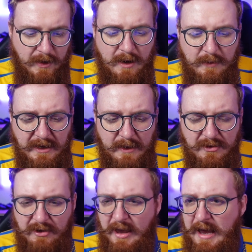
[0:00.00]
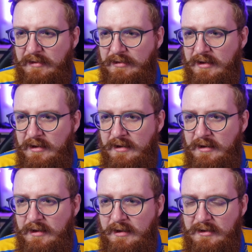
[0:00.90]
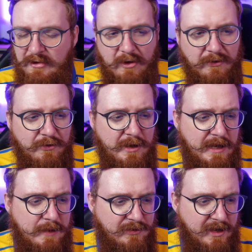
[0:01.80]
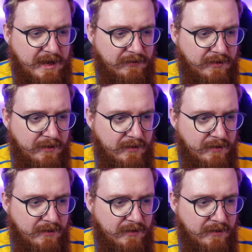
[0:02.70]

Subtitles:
Wait, how many games are left? Is there not 3 games left?